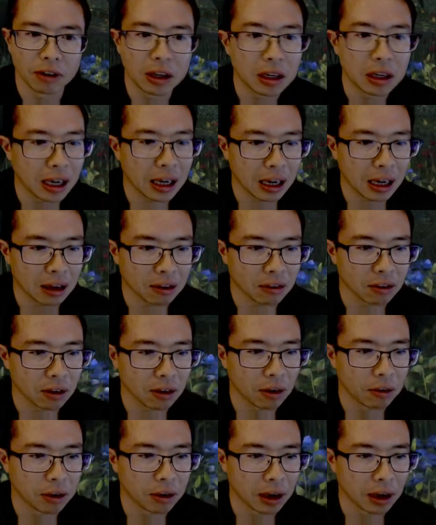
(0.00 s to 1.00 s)
He can't
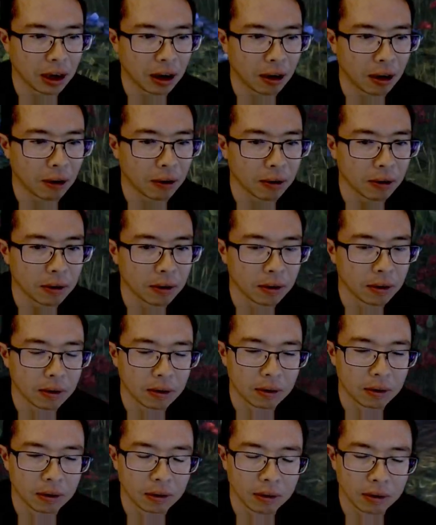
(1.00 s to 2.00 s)
slow down.
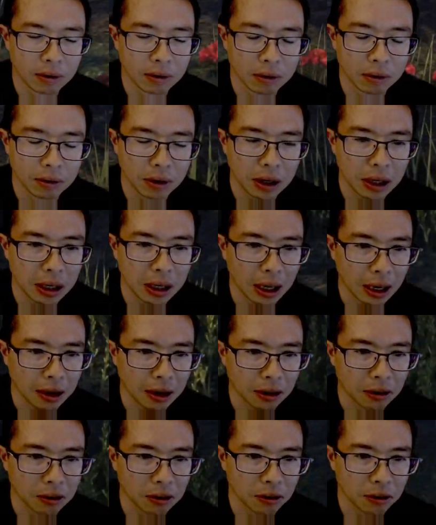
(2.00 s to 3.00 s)
He
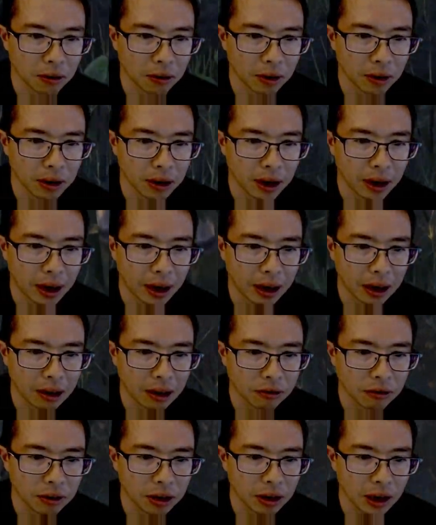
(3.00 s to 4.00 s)
can't enjoy
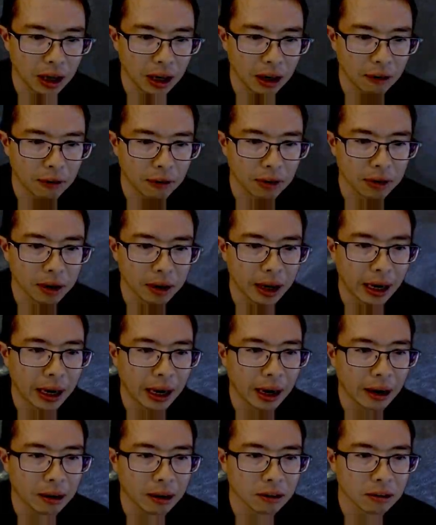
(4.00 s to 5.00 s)
life. He can't
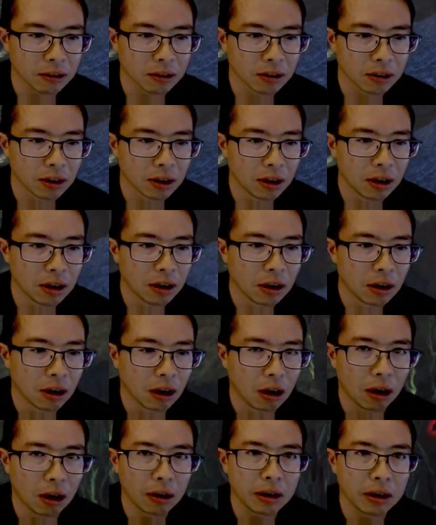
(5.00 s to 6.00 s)
relax.
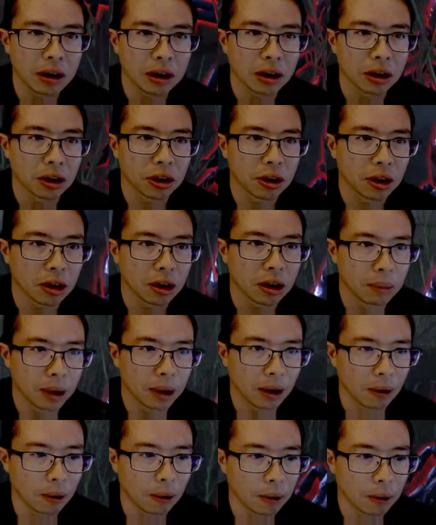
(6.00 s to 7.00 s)
All he can think
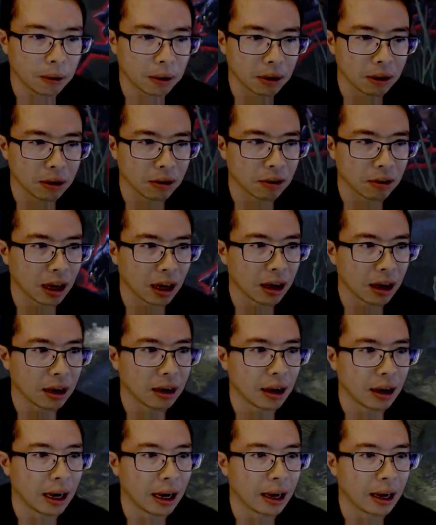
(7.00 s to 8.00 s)
about is that
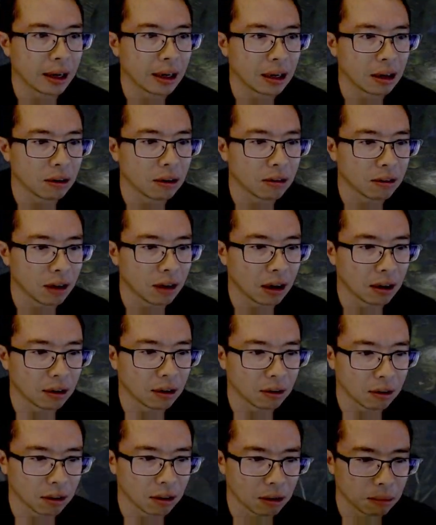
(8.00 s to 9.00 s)
nagging
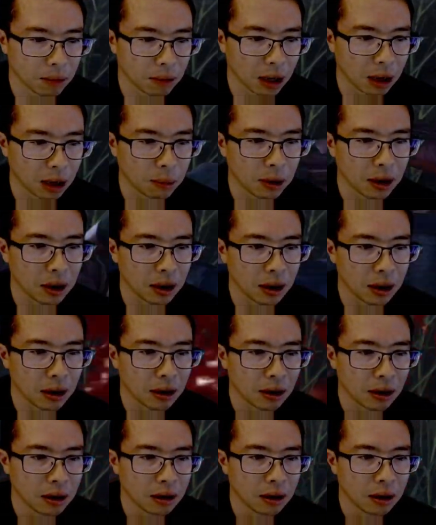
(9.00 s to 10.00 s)
sense that maybe
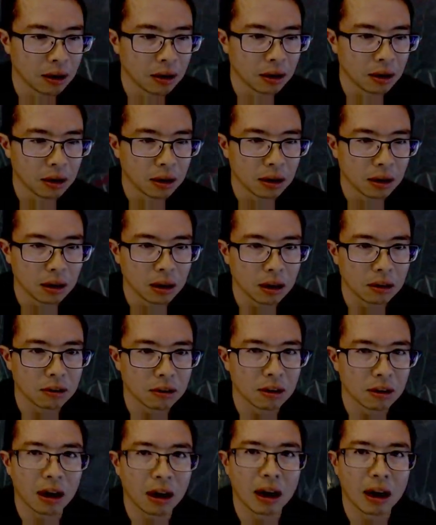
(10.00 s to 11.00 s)

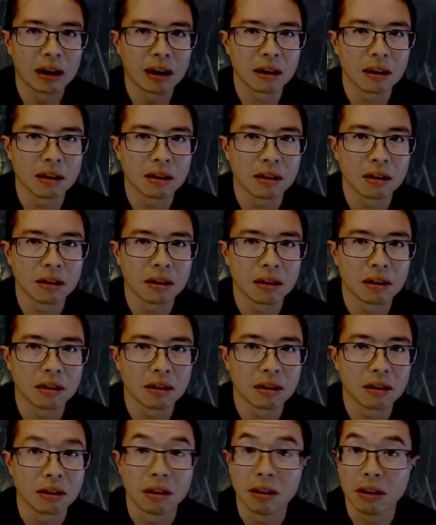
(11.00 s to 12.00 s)
he's not
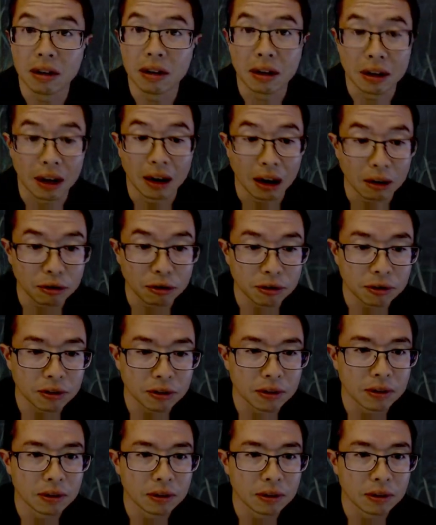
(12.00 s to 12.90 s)
good enough.